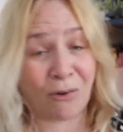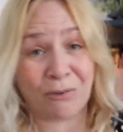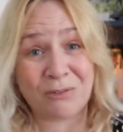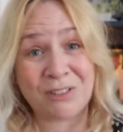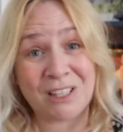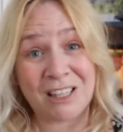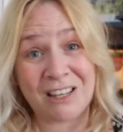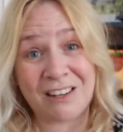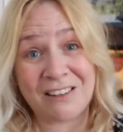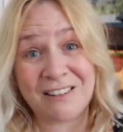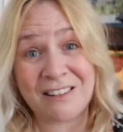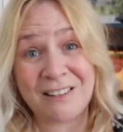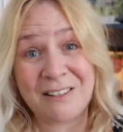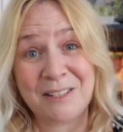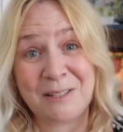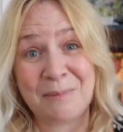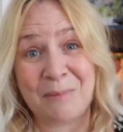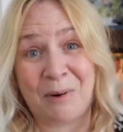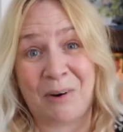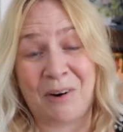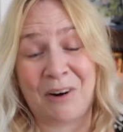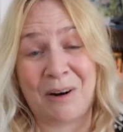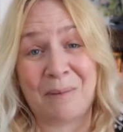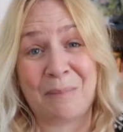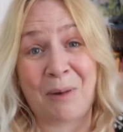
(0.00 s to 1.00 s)
off to London
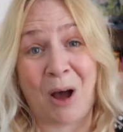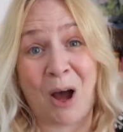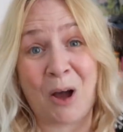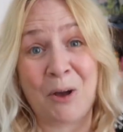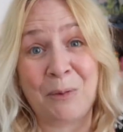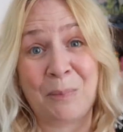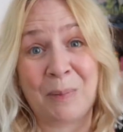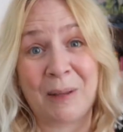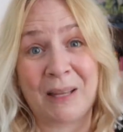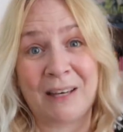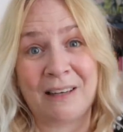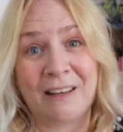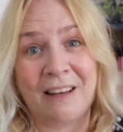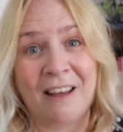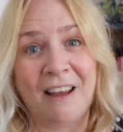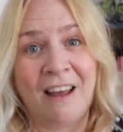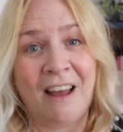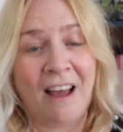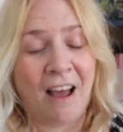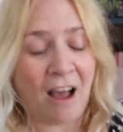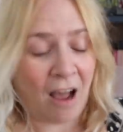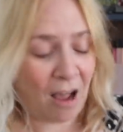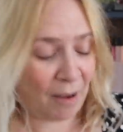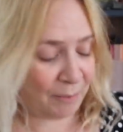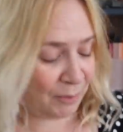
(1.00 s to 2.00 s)
tomorrow and I'm hoping
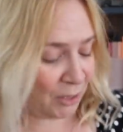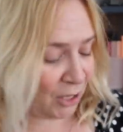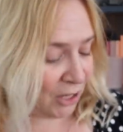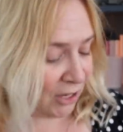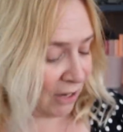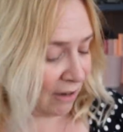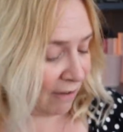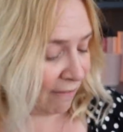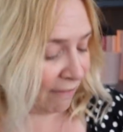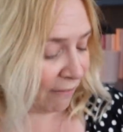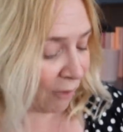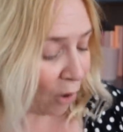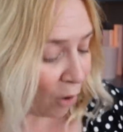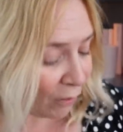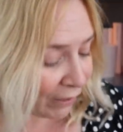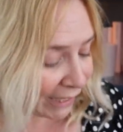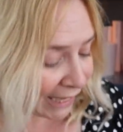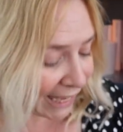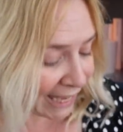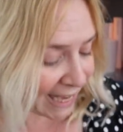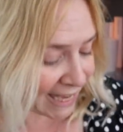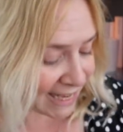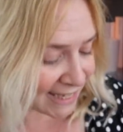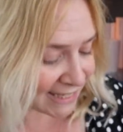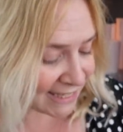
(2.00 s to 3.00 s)
I'm gonna vlog
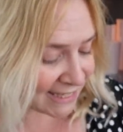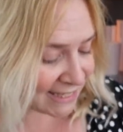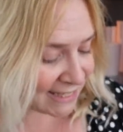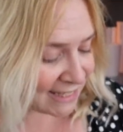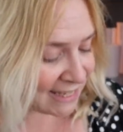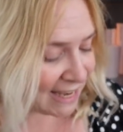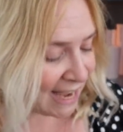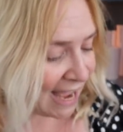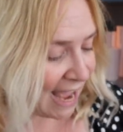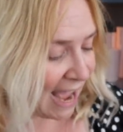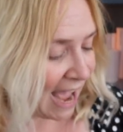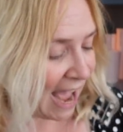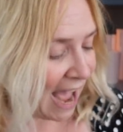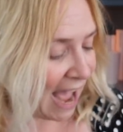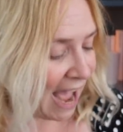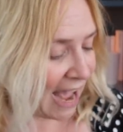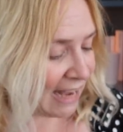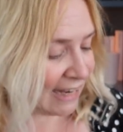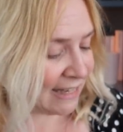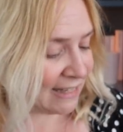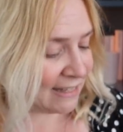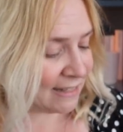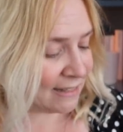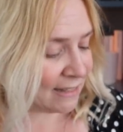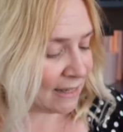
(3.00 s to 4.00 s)
it,
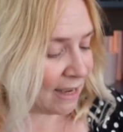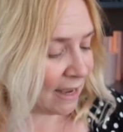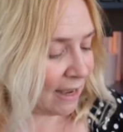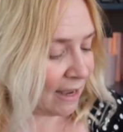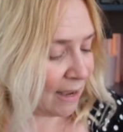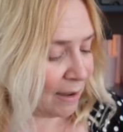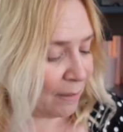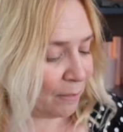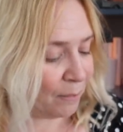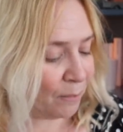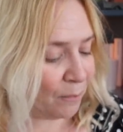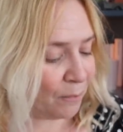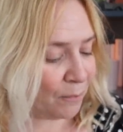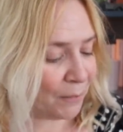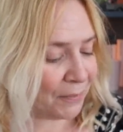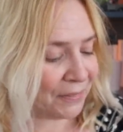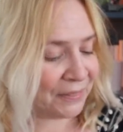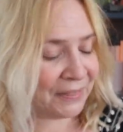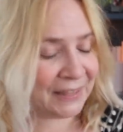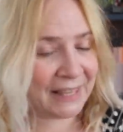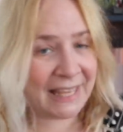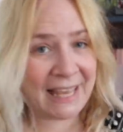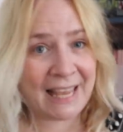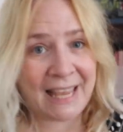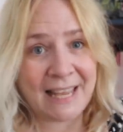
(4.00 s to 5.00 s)
and um,
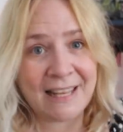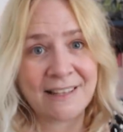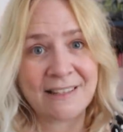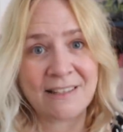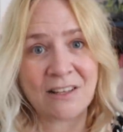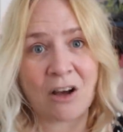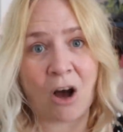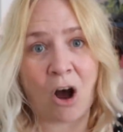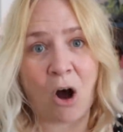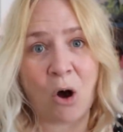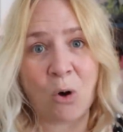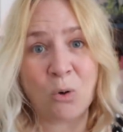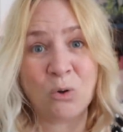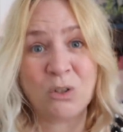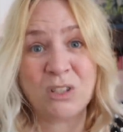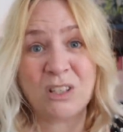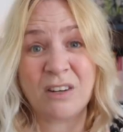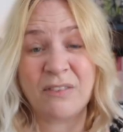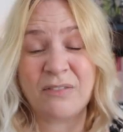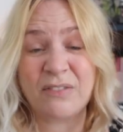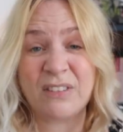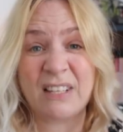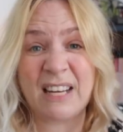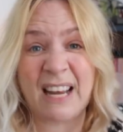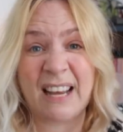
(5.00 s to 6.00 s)
the kids are old
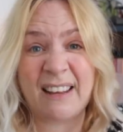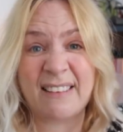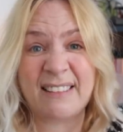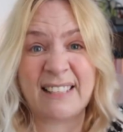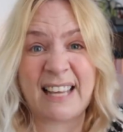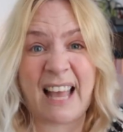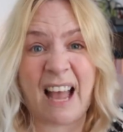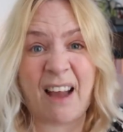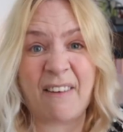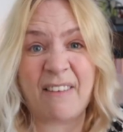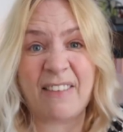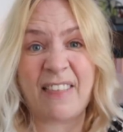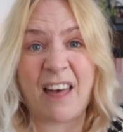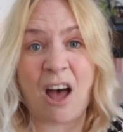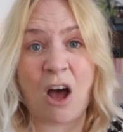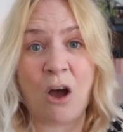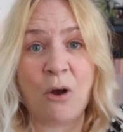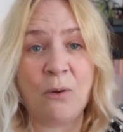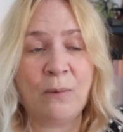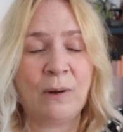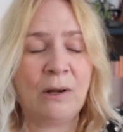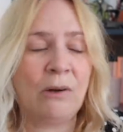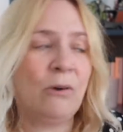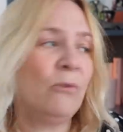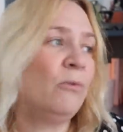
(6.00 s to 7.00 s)
enough to now to carry their
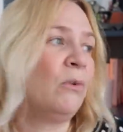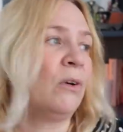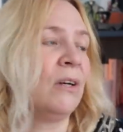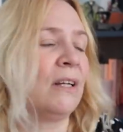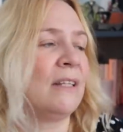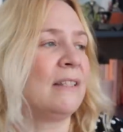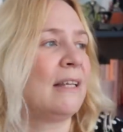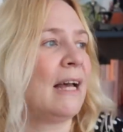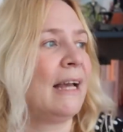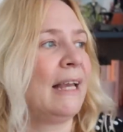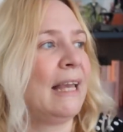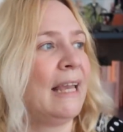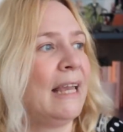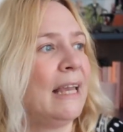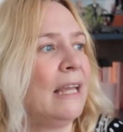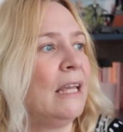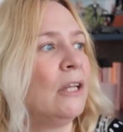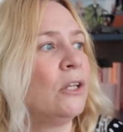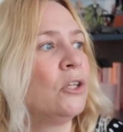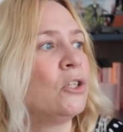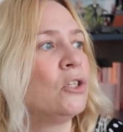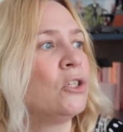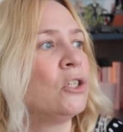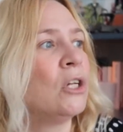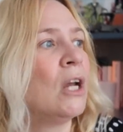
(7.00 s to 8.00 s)
own little rucksack
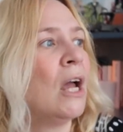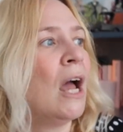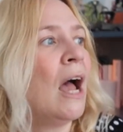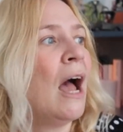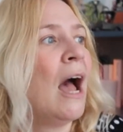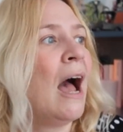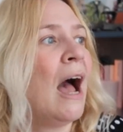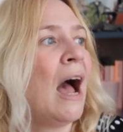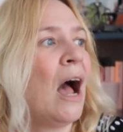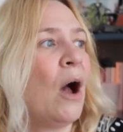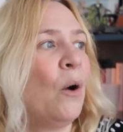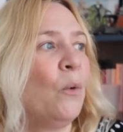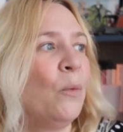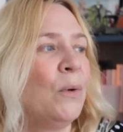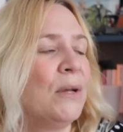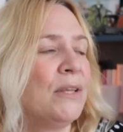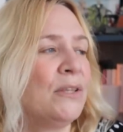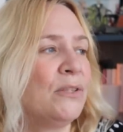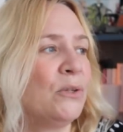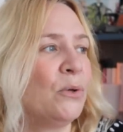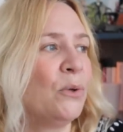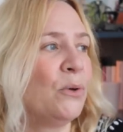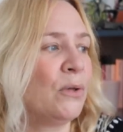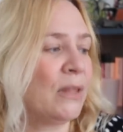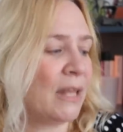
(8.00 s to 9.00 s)
each, and we
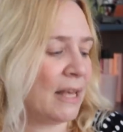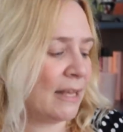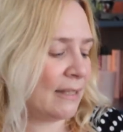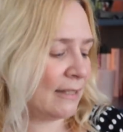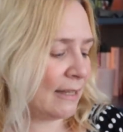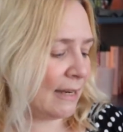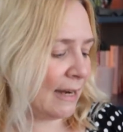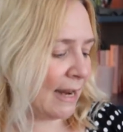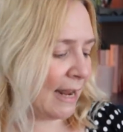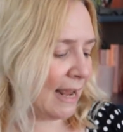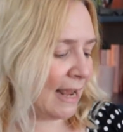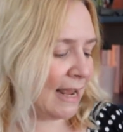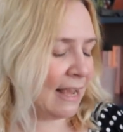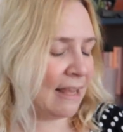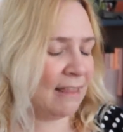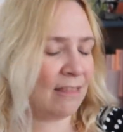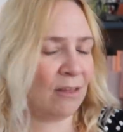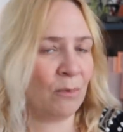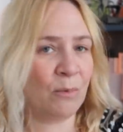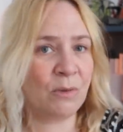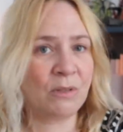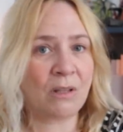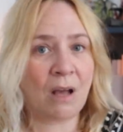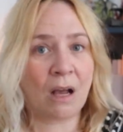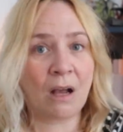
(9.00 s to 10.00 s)
saw this and
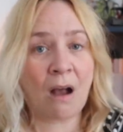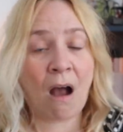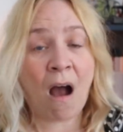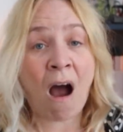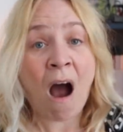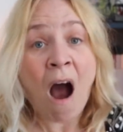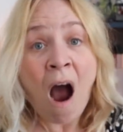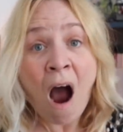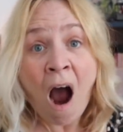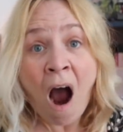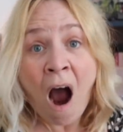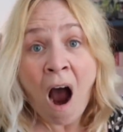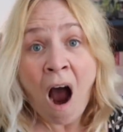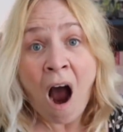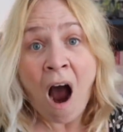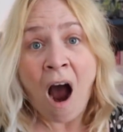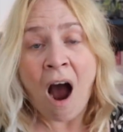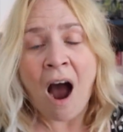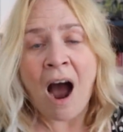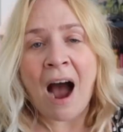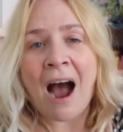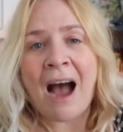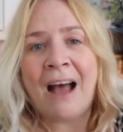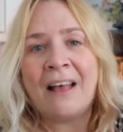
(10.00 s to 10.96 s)
Ethan was like, oh.